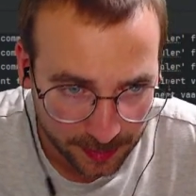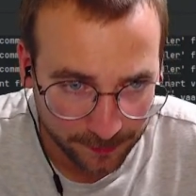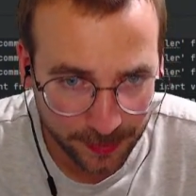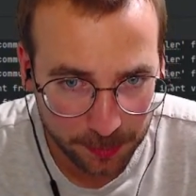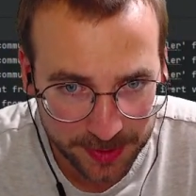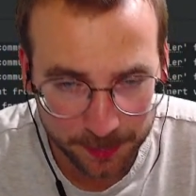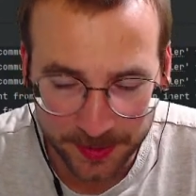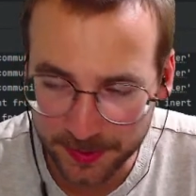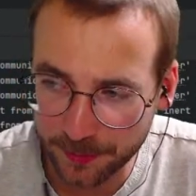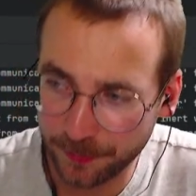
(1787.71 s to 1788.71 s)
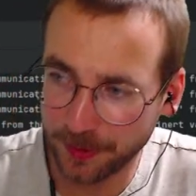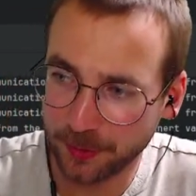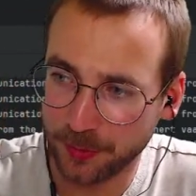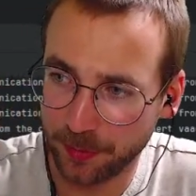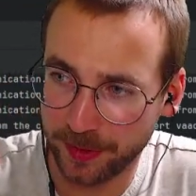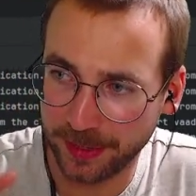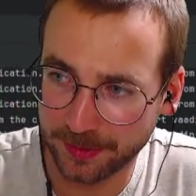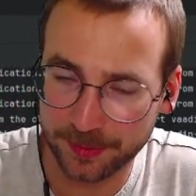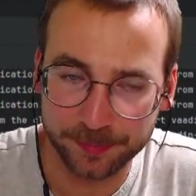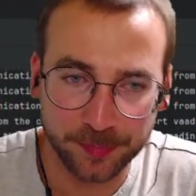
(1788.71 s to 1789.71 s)
very specific to
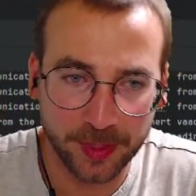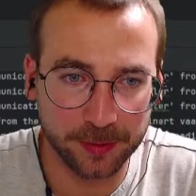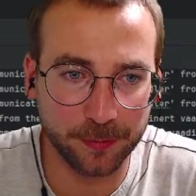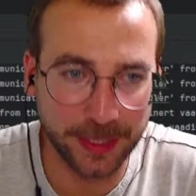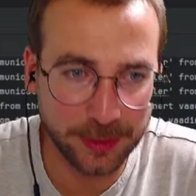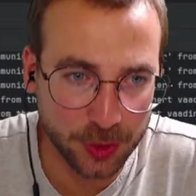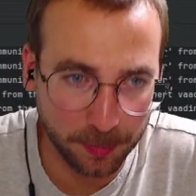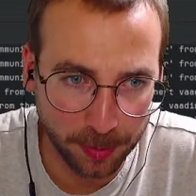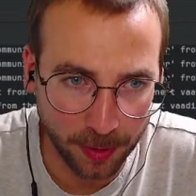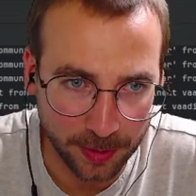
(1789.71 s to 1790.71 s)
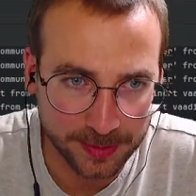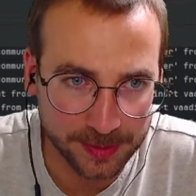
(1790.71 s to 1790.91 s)
that adventure part,